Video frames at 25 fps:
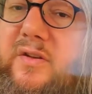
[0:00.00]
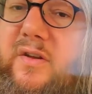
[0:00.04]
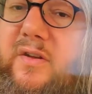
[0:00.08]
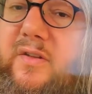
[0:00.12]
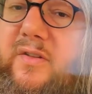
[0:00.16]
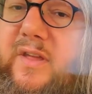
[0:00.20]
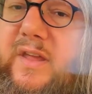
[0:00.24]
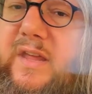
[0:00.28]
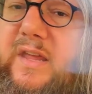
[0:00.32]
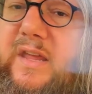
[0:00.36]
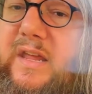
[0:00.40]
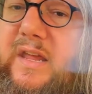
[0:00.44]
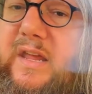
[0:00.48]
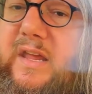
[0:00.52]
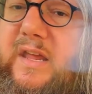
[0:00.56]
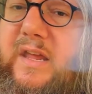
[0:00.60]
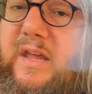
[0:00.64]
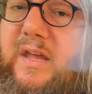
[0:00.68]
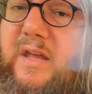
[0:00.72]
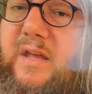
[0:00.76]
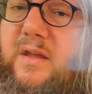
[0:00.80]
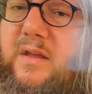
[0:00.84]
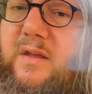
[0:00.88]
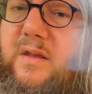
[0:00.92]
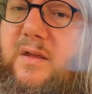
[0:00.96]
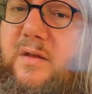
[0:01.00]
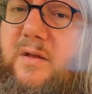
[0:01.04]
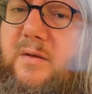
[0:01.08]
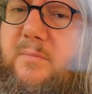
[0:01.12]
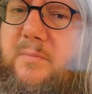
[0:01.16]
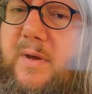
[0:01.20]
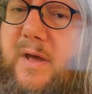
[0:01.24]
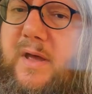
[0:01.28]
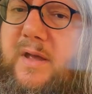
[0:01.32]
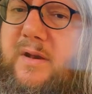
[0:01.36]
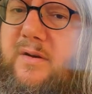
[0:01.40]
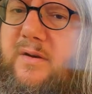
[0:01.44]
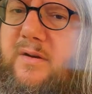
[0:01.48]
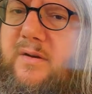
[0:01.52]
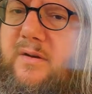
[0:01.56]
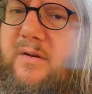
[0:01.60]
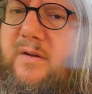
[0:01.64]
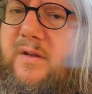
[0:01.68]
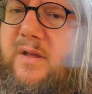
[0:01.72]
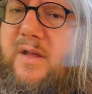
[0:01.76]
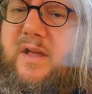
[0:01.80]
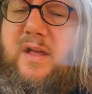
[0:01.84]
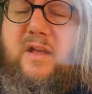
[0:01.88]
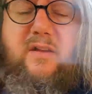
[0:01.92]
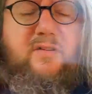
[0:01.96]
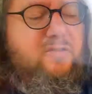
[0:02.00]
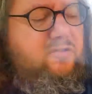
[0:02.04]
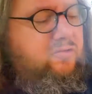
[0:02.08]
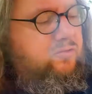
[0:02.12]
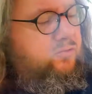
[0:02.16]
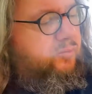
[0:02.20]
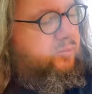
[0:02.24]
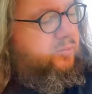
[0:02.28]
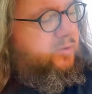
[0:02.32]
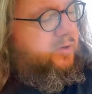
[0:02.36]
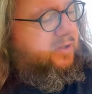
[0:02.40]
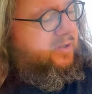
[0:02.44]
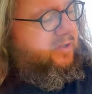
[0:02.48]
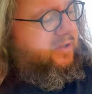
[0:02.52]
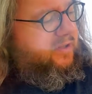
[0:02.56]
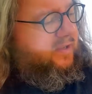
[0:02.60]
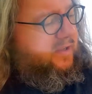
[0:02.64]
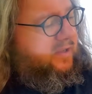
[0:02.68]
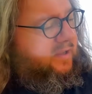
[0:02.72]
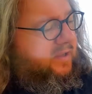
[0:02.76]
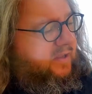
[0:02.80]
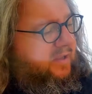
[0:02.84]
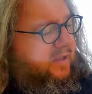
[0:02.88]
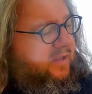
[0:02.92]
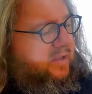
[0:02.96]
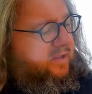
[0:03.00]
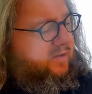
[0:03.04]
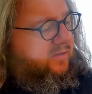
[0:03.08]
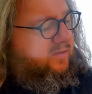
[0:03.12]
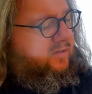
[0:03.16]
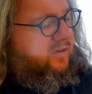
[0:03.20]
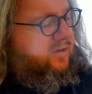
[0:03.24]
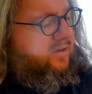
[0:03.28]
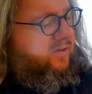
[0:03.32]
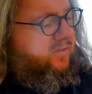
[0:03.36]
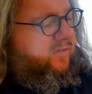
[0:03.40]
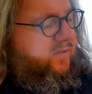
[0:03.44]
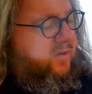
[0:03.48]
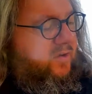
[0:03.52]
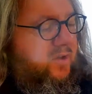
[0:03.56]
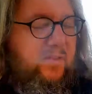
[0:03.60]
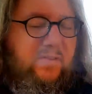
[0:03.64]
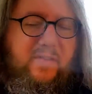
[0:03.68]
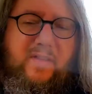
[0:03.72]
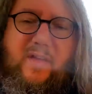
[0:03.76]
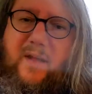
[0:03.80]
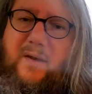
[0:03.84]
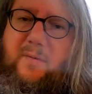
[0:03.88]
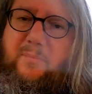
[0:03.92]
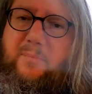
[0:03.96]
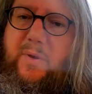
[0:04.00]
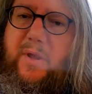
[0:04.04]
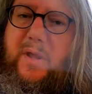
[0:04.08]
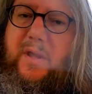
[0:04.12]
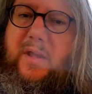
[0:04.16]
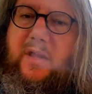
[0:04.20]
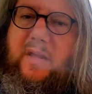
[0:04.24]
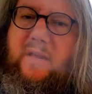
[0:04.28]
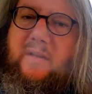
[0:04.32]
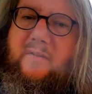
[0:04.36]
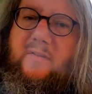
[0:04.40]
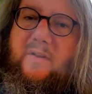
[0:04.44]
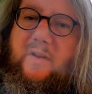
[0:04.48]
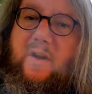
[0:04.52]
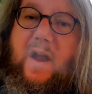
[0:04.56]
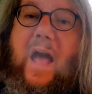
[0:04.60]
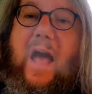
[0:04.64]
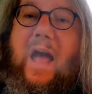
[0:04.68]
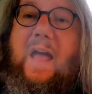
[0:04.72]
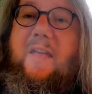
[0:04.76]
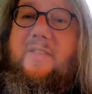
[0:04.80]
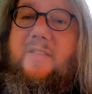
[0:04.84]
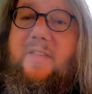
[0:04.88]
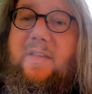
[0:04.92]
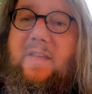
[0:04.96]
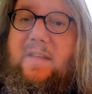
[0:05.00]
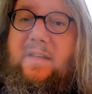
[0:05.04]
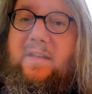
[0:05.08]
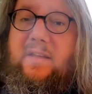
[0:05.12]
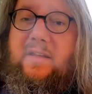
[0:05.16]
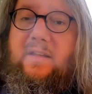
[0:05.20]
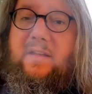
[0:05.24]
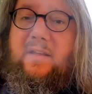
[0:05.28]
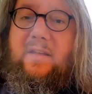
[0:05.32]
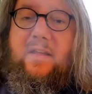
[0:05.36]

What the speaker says: to the E minor. It's just really easier if you get that pinky in there, I think.